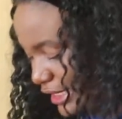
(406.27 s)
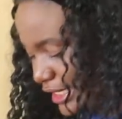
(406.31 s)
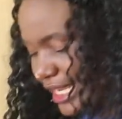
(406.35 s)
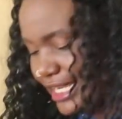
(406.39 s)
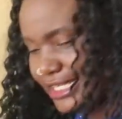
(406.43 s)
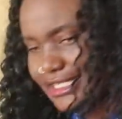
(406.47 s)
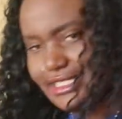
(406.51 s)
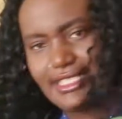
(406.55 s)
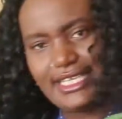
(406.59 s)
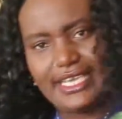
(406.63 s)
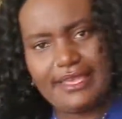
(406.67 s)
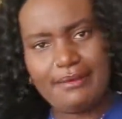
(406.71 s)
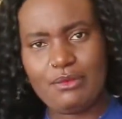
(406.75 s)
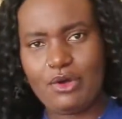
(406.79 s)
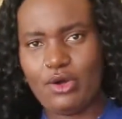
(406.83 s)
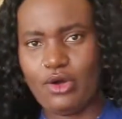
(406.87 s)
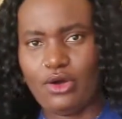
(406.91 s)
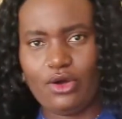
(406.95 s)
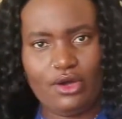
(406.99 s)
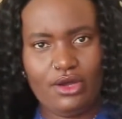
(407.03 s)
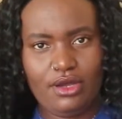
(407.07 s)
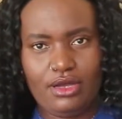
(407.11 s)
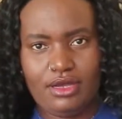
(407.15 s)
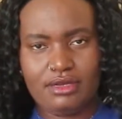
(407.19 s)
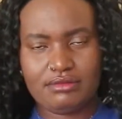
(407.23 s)
Need I say
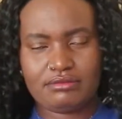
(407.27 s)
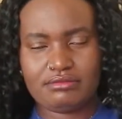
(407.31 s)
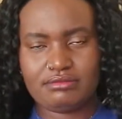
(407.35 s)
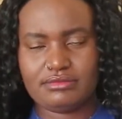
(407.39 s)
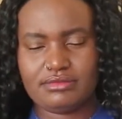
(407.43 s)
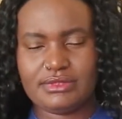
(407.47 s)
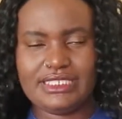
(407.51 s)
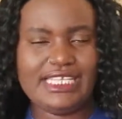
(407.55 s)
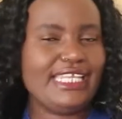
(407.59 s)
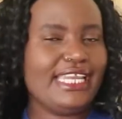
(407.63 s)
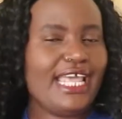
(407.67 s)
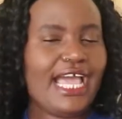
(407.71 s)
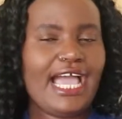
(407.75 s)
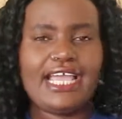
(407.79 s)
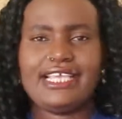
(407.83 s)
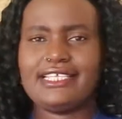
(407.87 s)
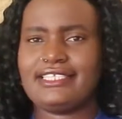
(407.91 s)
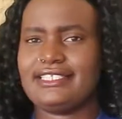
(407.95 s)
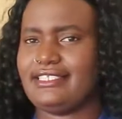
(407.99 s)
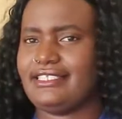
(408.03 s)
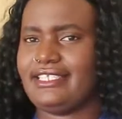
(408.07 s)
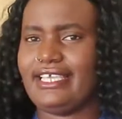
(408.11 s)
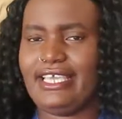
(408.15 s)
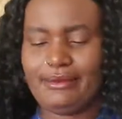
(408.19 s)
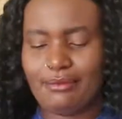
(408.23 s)
more?
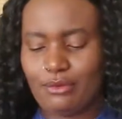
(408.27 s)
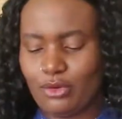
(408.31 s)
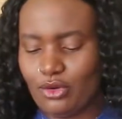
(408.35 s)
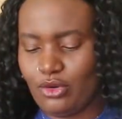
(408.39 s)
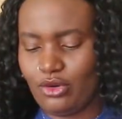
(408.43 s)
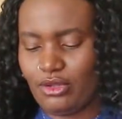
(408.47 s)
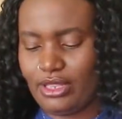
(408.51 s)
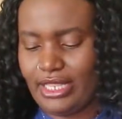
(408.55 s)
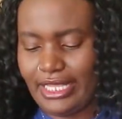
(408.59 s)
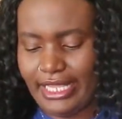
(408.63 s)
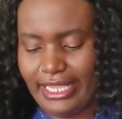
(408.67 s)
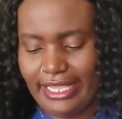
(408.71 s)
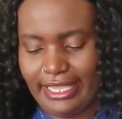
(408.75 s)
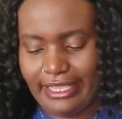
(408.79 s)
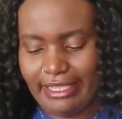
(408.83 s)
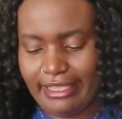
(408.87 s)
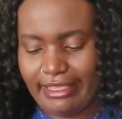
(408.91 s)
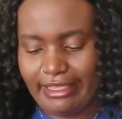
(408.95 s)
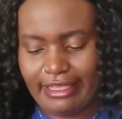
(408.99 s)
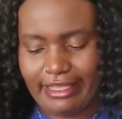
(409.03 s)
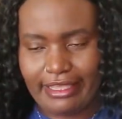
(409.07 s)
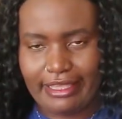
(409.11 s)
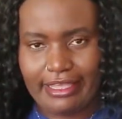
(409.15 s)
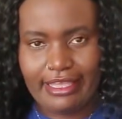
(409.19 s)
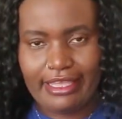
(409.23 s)
Like,
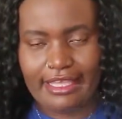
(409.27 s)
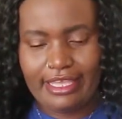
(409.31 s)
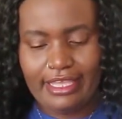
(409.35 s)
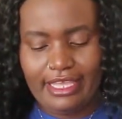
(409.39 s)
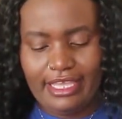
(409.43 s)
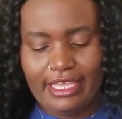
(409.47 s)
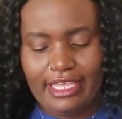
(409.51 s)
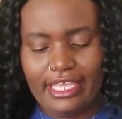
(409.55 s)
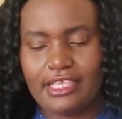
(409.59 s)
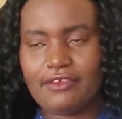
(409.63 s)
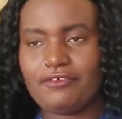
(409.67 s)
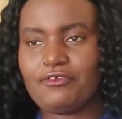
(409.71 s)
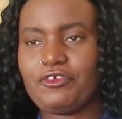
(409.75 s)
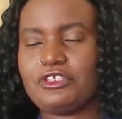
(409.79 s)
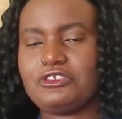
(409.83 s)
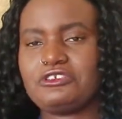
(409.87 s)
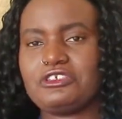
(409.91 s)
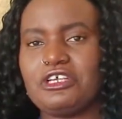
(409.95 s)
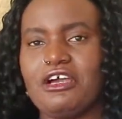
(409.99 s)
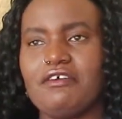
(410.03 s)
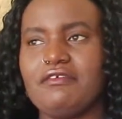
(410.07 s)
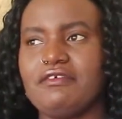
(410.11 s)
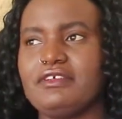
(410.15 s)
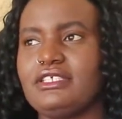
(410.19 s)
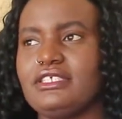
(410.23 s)
if you're
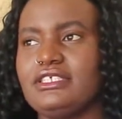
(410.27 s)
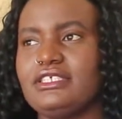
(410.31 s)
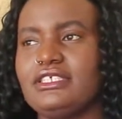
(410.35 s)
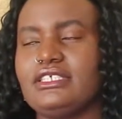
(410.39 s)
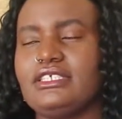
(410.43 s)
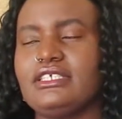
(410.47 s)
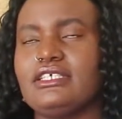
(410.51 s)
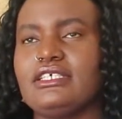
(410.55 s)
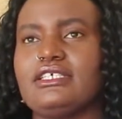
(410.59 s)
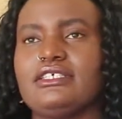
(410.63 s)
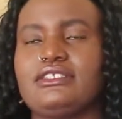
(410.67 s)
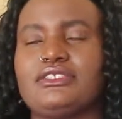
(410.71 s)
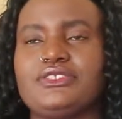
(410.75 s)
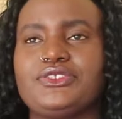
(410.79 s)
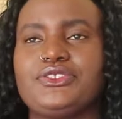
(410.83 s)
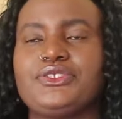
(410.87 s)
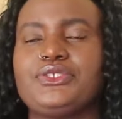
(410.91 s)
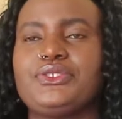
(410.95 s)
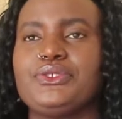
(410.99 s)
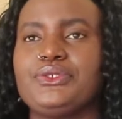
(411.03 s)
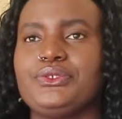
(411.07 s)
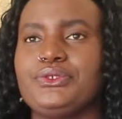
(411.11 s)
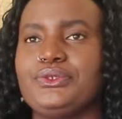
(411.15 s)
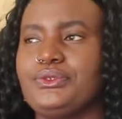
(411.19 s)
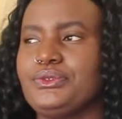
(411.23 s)
traveling
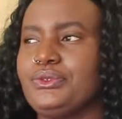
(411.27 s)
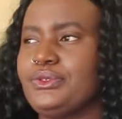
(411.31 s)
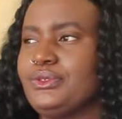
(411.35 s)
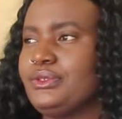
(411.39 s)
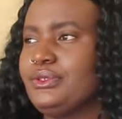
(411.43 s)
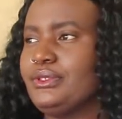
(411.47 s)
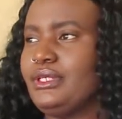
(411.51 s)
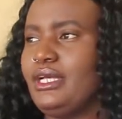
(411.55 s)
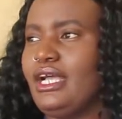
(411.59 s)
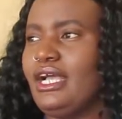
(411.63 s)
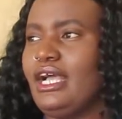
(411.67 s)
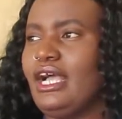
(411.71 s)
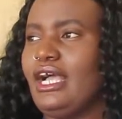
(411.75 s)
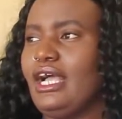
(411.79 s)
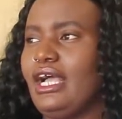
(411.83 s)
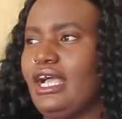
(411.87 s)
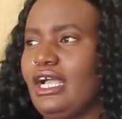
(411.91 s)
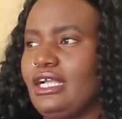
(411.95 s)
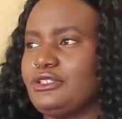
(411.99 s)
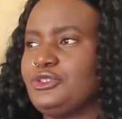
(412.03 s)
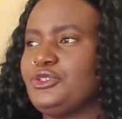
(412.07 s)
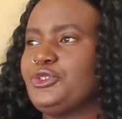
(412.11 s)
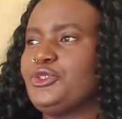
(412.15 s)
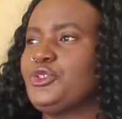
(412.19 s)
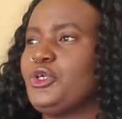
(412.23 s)
to
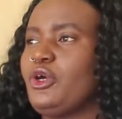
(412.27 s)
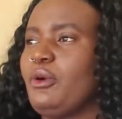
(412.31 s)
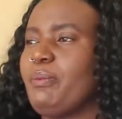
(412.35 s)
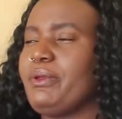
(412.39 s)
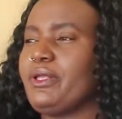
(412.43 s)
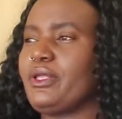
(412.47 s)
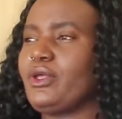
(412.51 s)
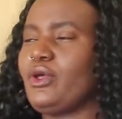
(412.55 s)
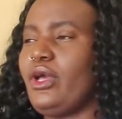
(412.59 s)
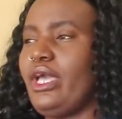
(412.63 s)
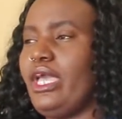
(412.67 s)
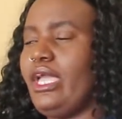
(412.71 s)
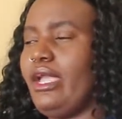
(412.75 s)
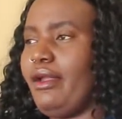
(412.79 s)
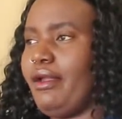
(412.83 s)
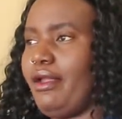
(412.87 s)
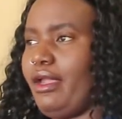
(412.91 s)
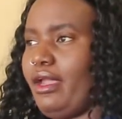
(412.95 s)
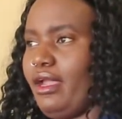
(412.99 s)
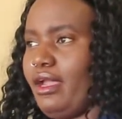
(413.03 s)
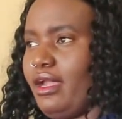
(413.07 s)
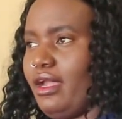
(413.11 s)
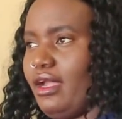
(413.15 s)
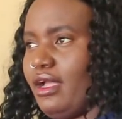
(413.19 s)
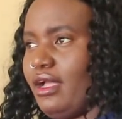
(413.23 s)
a tropical
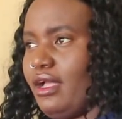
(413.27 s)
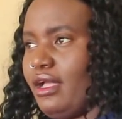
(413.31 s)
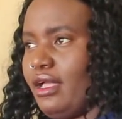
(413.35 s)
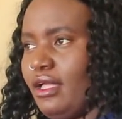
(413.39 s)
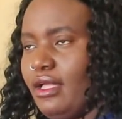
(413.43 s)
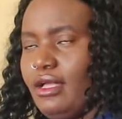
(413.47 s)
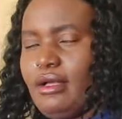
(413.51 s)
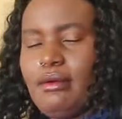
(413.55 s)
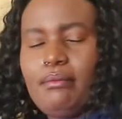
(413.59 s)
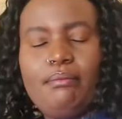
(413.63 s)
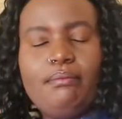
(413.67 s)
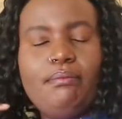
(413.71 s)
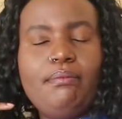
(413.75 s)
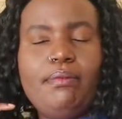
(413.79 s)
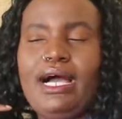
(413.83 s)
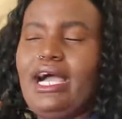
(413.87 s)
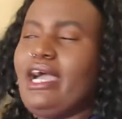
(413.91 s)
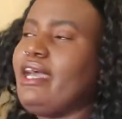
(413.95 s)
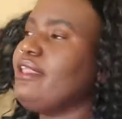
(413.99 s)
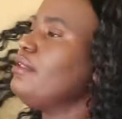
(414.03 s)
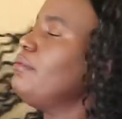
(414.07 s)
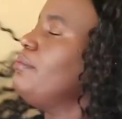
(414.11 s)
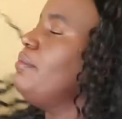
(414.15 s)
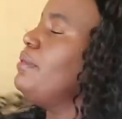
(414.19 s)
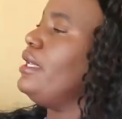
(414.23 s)
area,
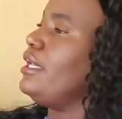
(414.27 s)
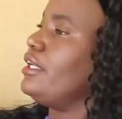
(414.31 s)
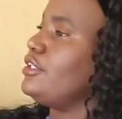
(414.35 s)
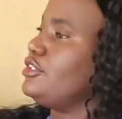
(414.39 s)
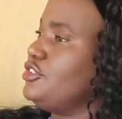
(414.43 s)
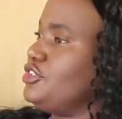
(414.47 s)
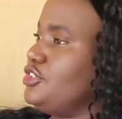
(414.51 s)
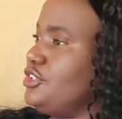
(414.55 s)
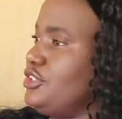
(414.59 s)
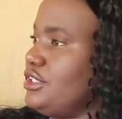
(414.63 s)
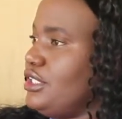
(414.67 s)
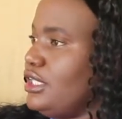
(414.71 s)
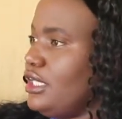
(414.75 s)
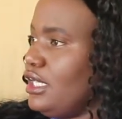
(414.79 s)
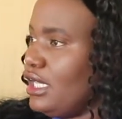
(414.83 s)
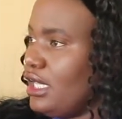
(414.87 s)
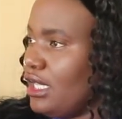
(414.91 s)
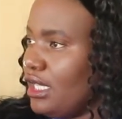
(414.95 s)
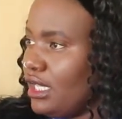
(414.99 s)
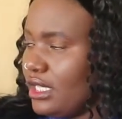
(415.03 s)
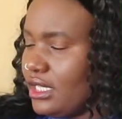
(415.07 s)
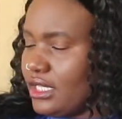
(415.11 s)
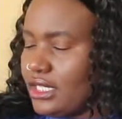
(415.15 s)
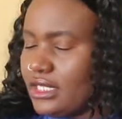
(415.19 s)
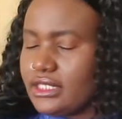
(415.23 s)
by the beach,
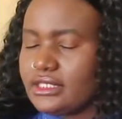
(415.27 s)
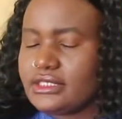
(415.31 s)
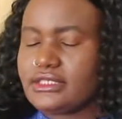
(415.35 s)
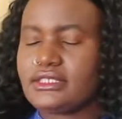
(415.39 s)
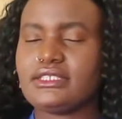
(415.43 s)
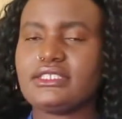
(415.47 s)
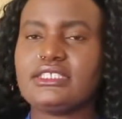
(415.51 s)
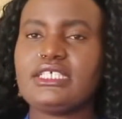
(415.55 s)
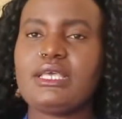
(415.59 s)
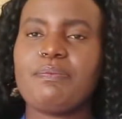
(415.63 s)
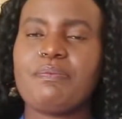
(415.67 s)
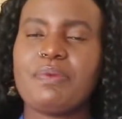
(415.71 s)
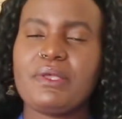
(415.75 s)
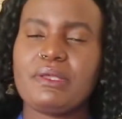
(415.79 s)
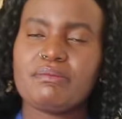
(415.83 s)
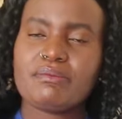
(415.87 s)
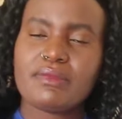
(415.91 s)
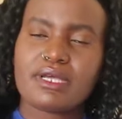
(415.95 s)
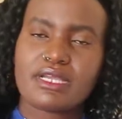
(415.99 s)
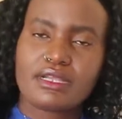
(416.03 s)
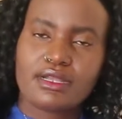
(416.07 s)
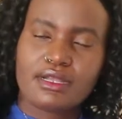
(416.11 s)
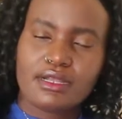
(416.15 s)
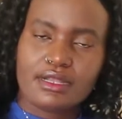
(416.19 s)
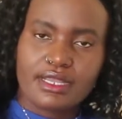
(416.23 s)
sipping
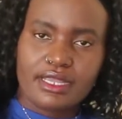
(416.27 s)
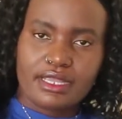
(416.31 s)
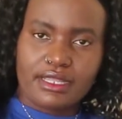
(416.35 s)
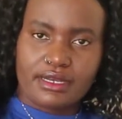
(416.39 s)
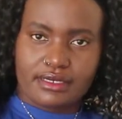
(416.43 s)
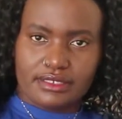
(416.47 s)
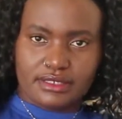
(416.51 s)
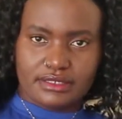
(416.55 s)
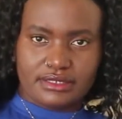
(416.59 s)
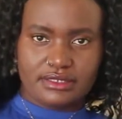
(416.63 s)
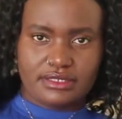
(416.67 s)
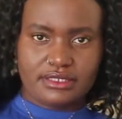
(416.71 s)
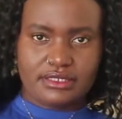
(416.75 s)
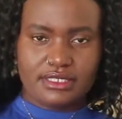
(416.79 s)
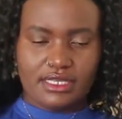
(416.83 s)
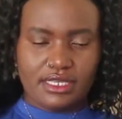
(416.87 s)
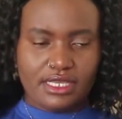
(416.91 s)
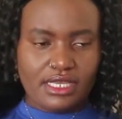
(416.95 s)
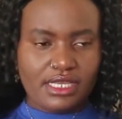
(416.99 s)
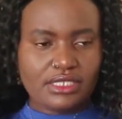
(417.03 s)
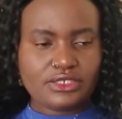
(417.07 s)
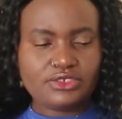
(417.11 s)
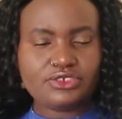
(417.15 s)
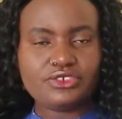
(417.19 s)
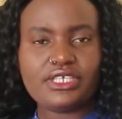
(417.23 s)
margaritas,
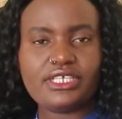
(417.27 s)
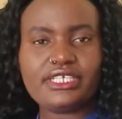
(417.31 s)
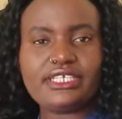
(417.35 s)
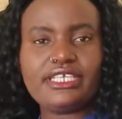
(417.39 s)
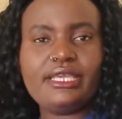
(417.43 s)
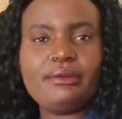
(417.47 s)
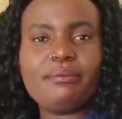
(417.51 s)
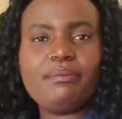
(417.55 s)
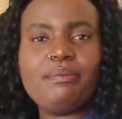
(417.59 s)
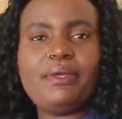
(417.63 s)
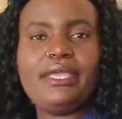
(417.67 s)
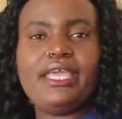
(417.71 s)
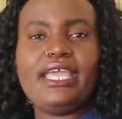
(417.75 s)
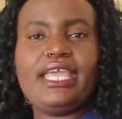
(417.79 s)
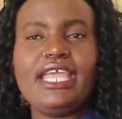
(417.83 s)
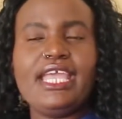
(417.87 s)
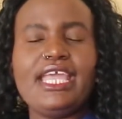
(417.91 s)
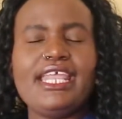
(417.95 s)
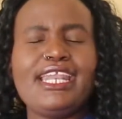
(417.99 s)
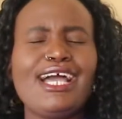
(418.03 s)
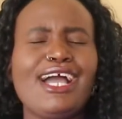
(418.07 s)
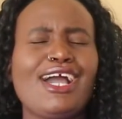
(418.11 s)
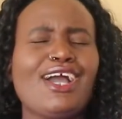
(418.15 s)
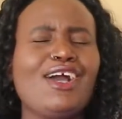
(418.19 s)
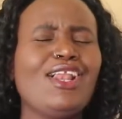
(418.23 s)
drinking
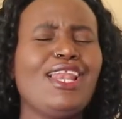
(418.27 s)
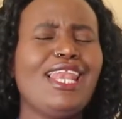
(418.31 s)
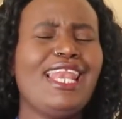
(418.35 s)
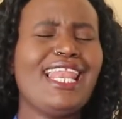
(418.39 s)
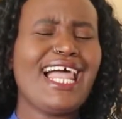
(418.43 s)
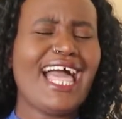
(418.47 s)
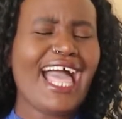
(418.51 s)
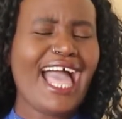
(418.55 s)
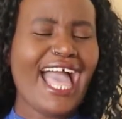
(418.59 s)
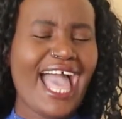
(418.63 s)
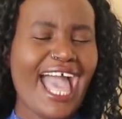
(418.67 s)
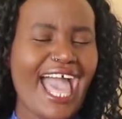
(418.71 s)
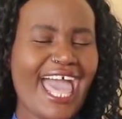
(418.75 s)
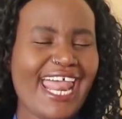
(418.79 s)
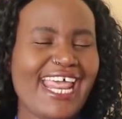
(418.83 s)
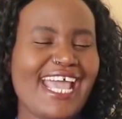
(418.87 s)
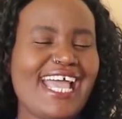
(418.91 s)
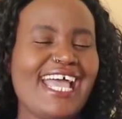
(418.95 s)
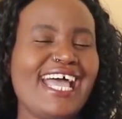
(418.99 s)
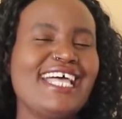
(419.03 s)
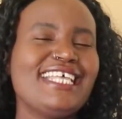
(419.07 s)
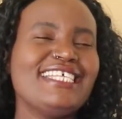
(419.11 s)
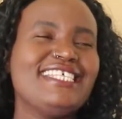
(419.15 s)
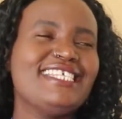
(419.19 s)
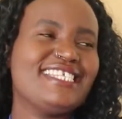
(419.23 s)
pina
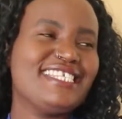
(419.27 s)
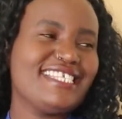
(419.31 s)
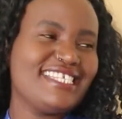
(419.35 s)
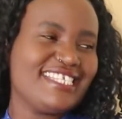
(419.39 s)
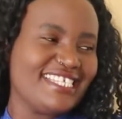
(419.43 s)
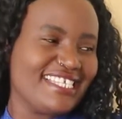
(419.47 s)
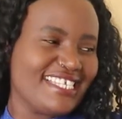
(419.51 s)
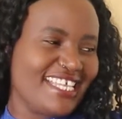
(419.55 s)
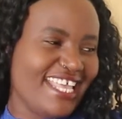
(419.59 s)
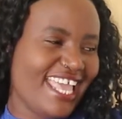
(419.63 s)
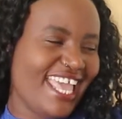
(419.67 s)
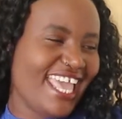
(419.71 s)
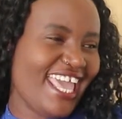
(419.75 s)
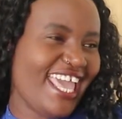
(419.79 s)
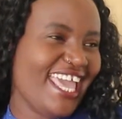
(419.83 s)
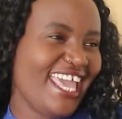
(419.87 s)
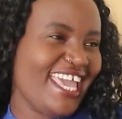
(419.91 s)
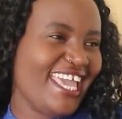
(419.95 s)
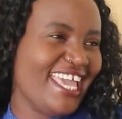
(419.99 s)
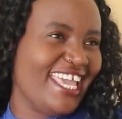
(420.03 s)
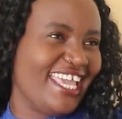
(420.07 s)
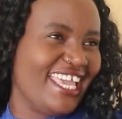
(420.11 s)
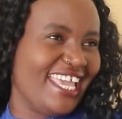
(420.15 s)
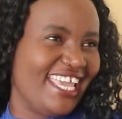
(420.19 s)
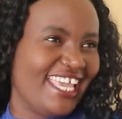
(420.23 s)
coladas,
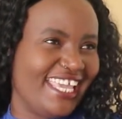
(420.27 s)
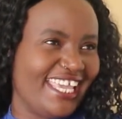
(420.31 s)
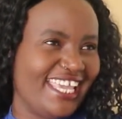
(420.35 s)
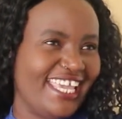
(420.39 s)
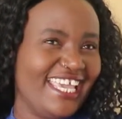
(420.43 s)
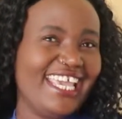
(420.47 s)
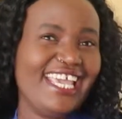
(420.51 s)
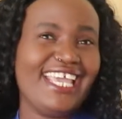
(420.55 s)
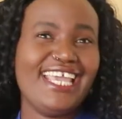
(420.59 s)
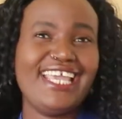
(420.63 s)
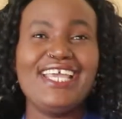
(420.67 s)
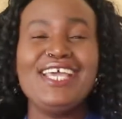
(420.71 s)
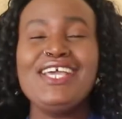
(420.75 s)
hey,